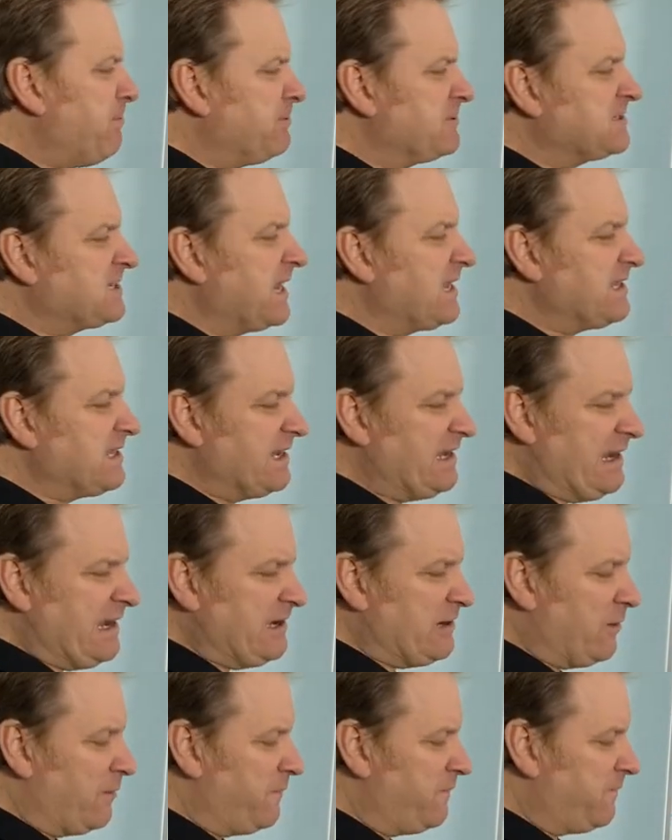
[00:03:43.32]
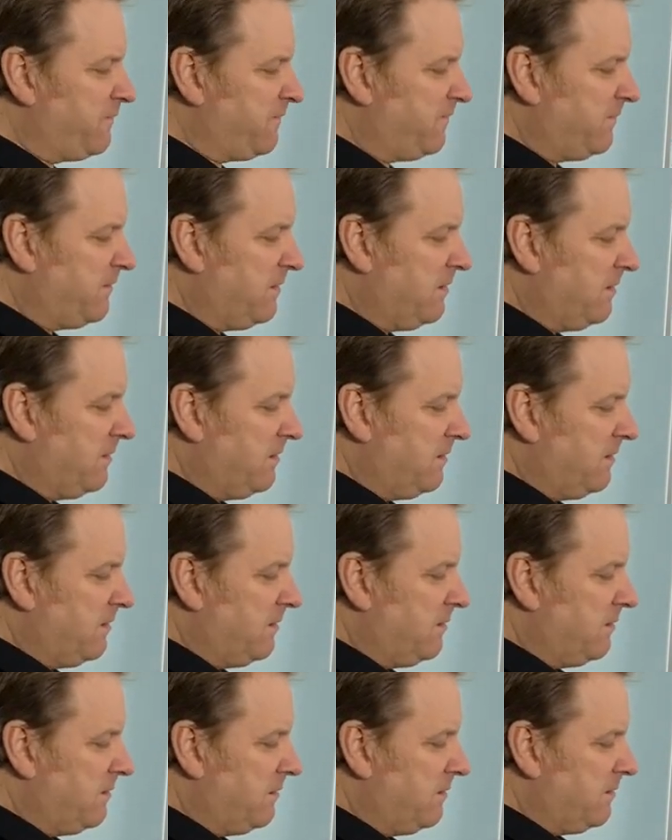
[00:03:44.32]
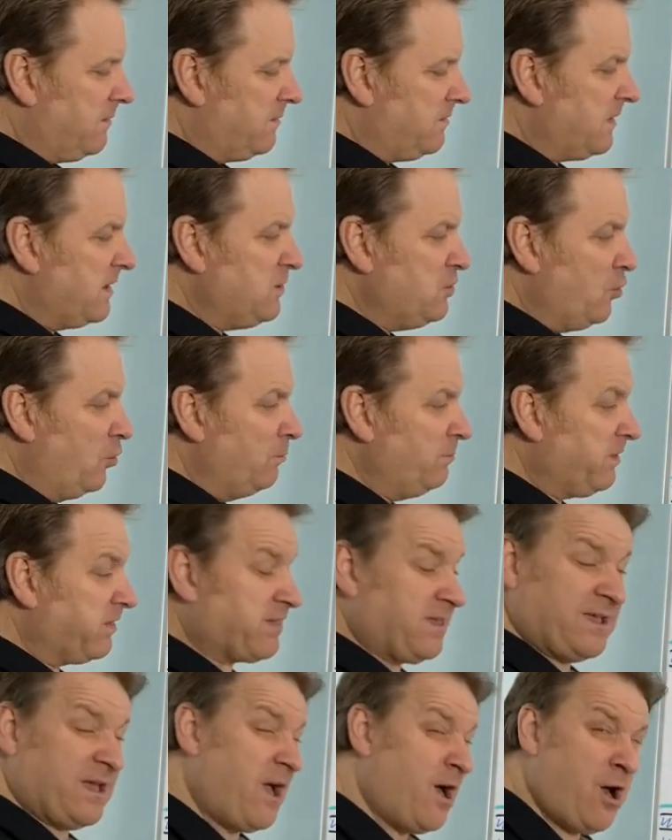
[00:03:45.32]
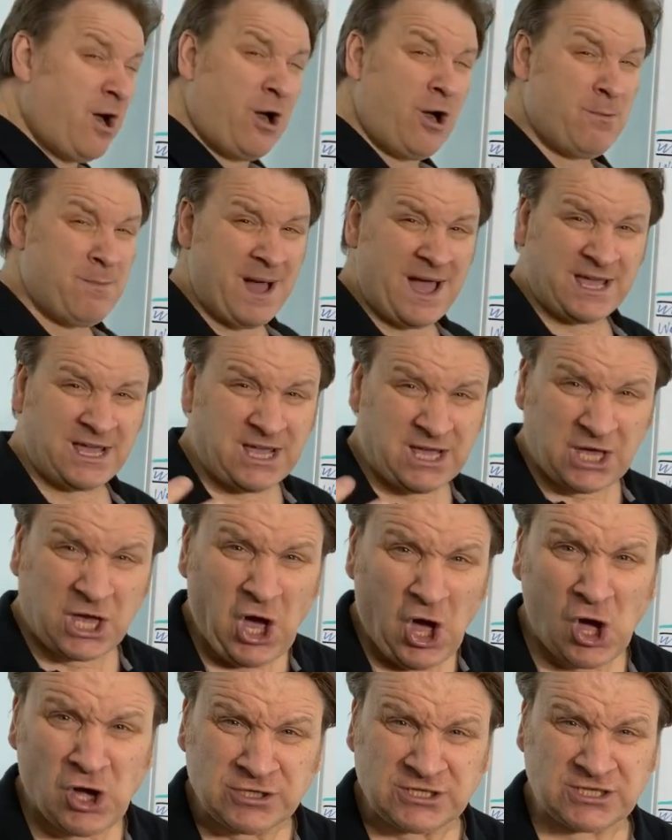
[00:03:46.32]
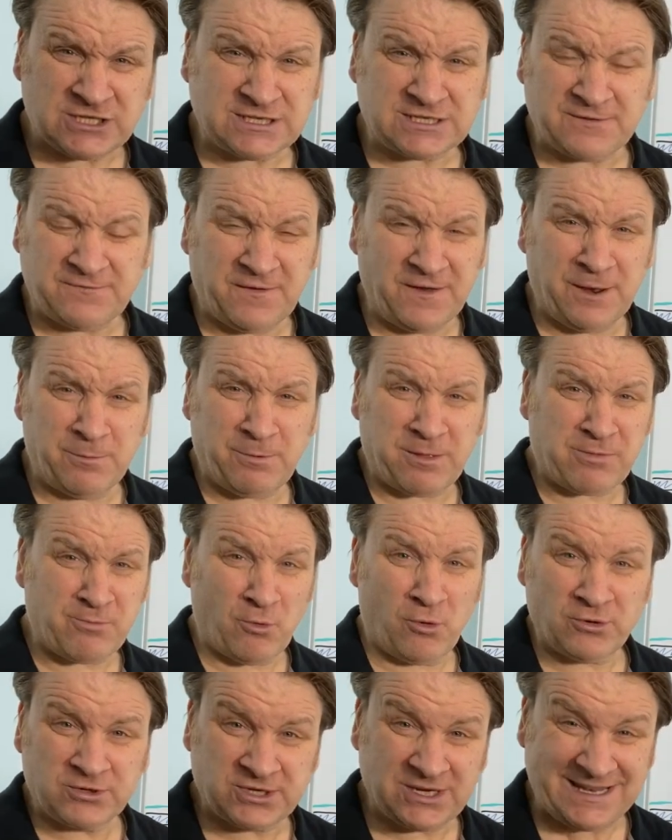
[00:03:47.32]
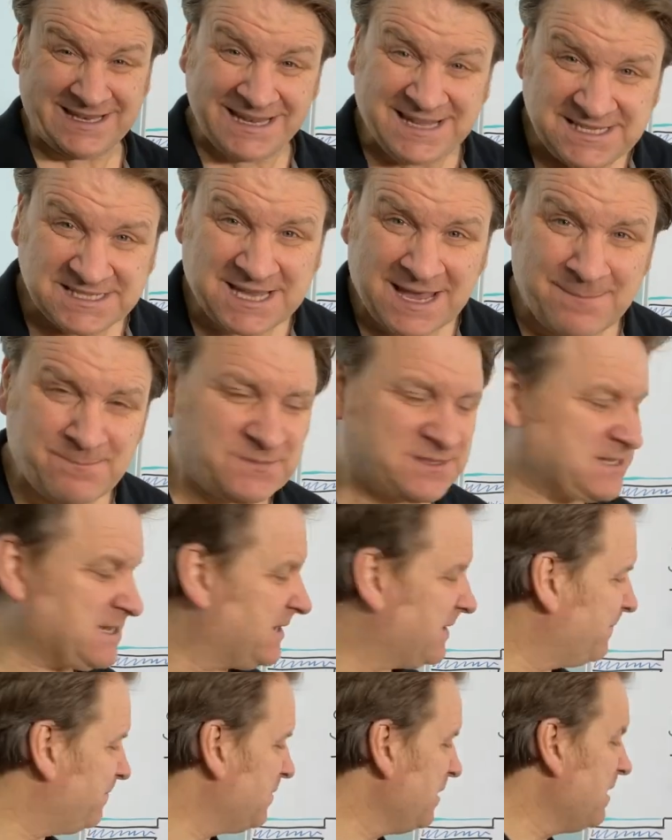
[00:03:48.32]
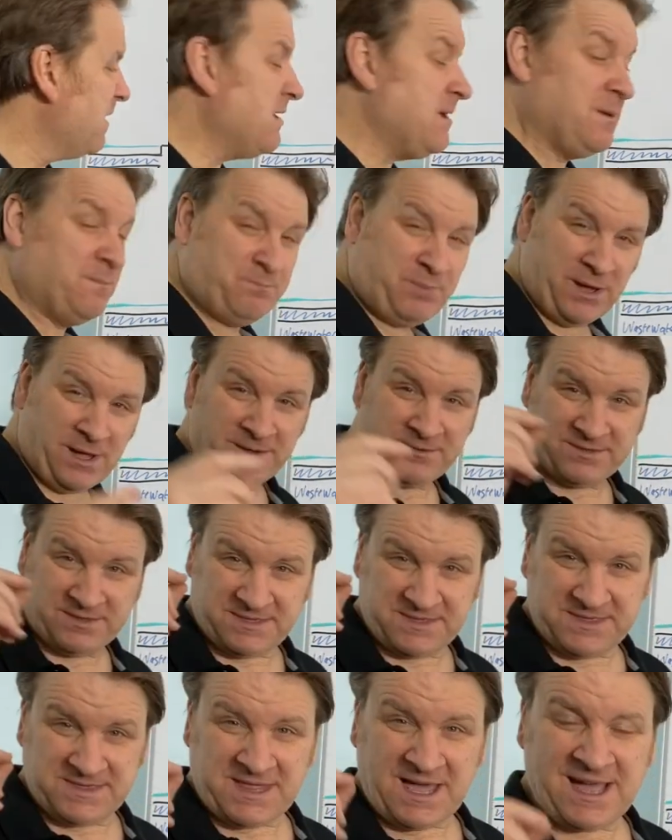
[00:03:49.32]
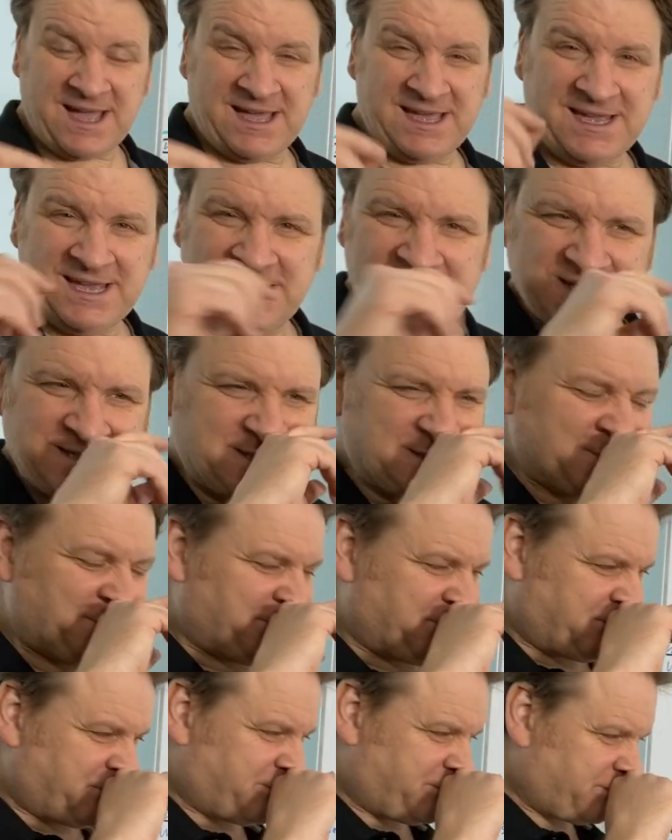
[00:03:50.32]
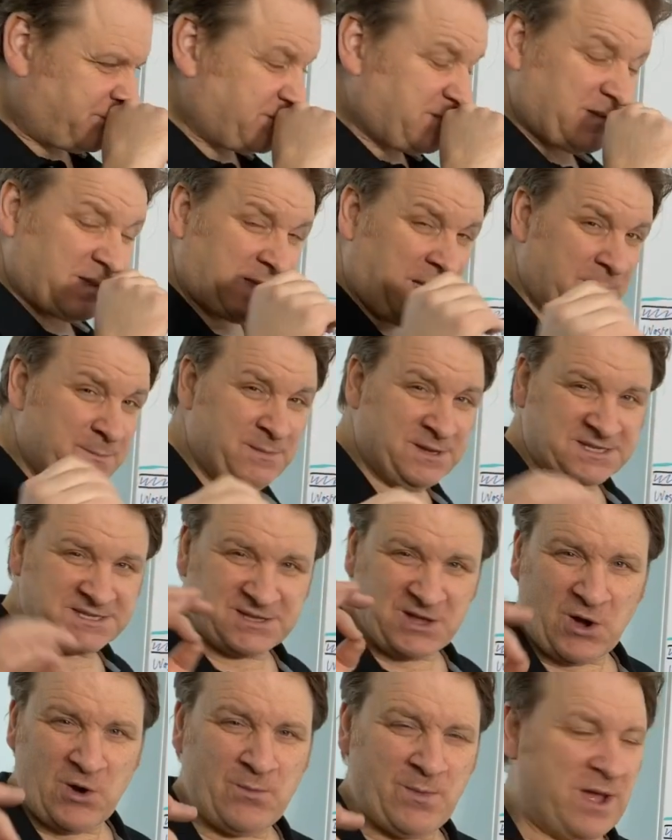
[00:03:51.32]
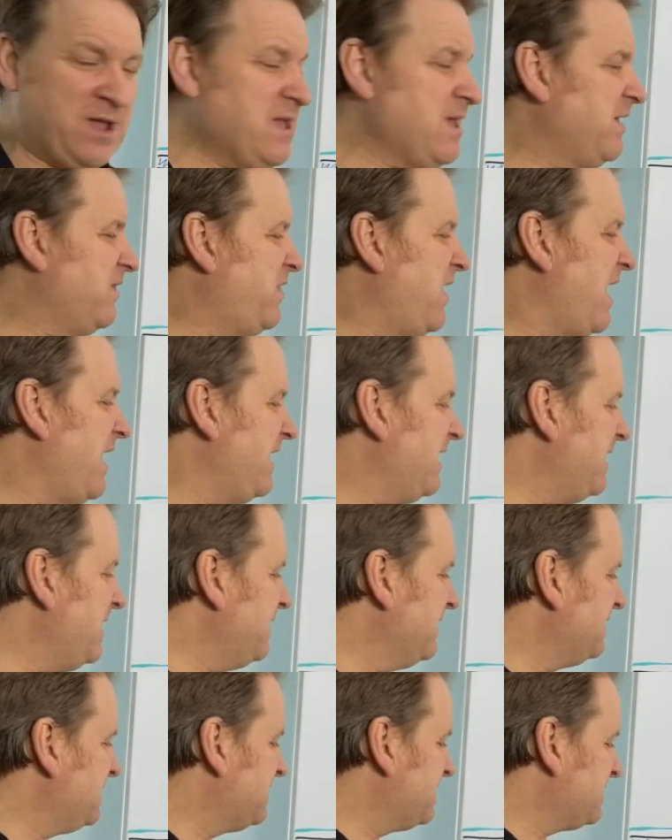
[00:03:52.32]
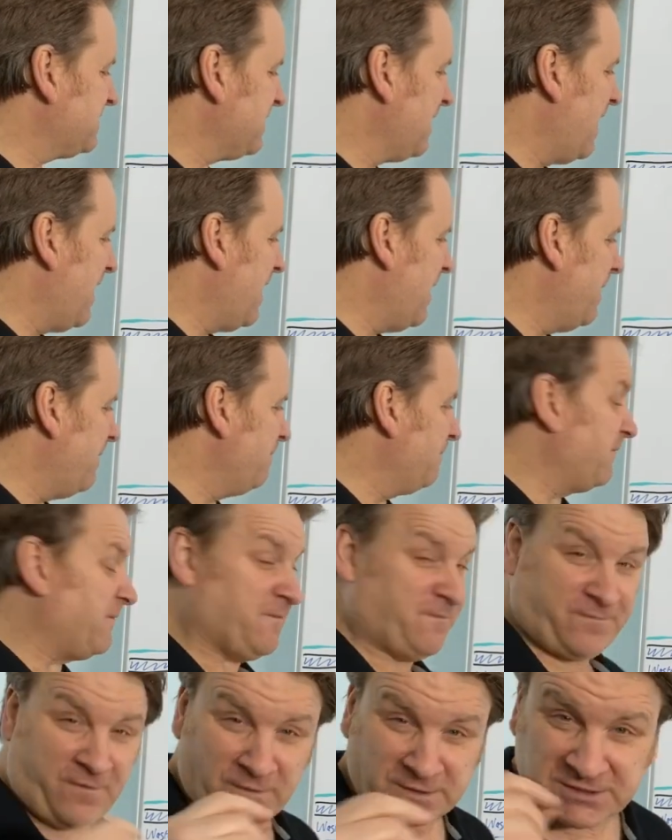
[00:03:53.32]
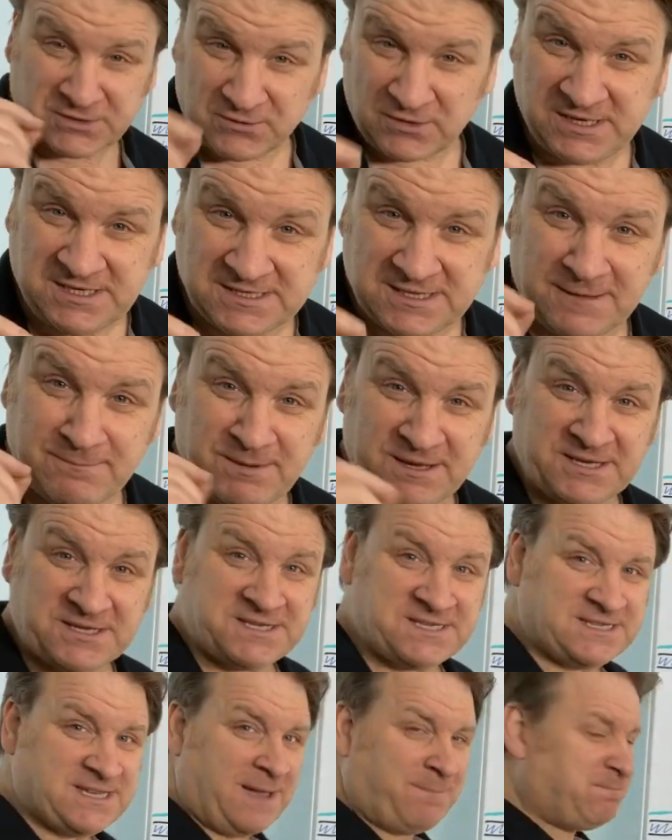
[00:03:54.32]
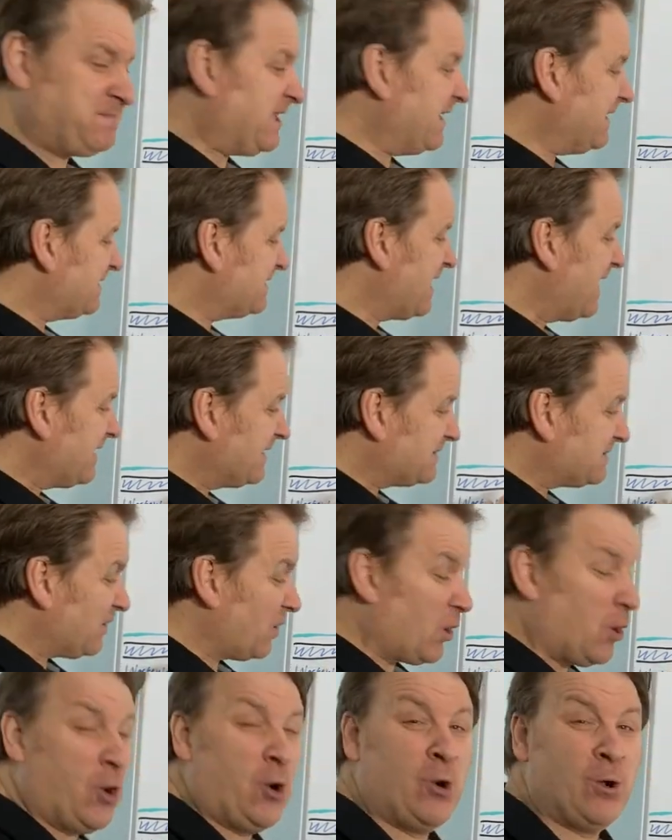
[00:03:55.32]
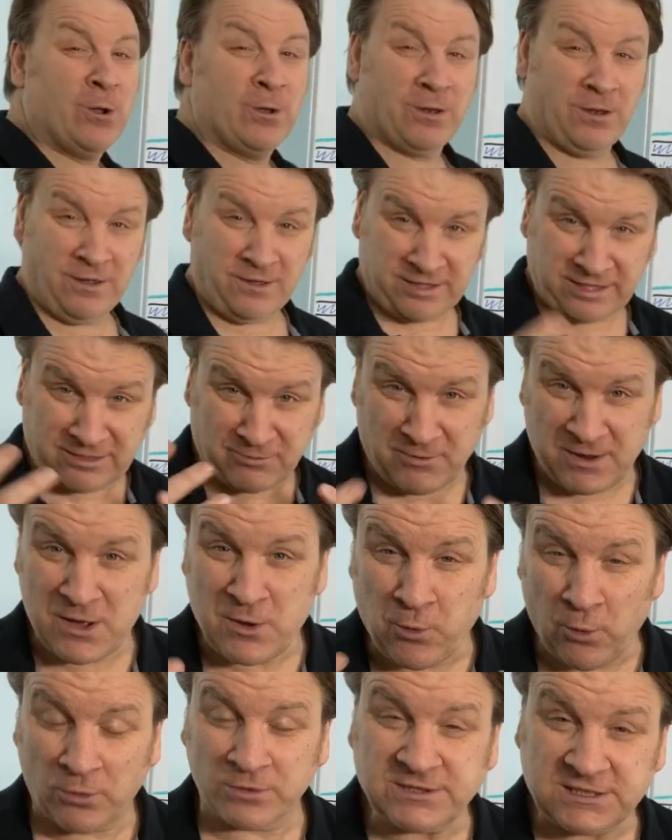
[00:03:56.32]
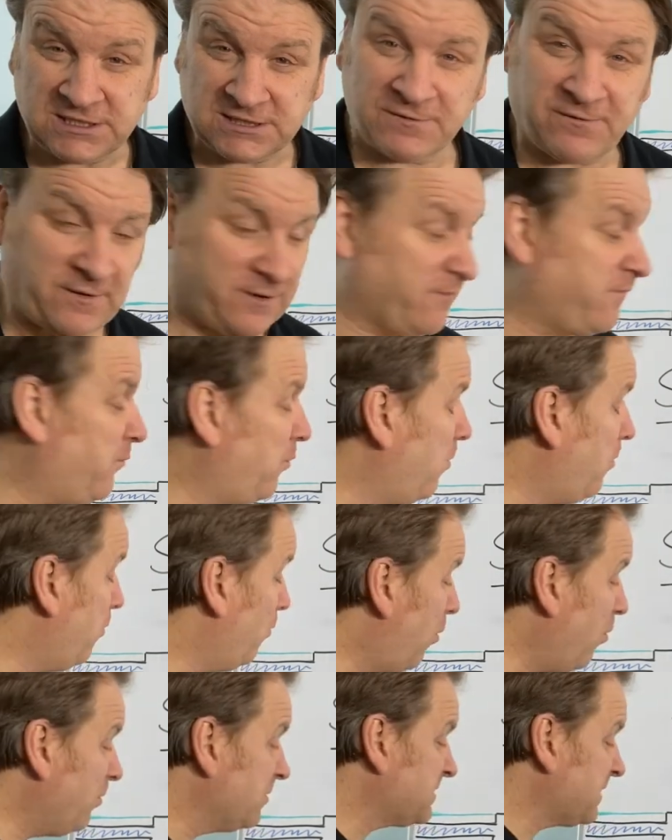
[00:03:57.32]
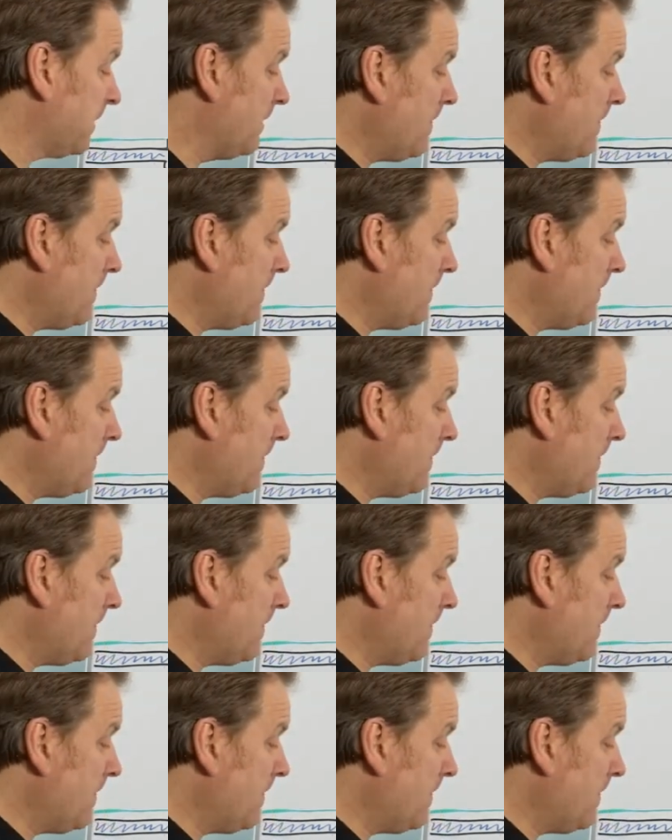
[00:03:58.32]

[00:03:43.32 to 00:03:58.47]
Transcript: take the lid off, they normally think, oh my gosh, it's full up with water, it needs emptying. But that is a misnomer. That is um, false reasoning because septic tanks are all three quarters full of water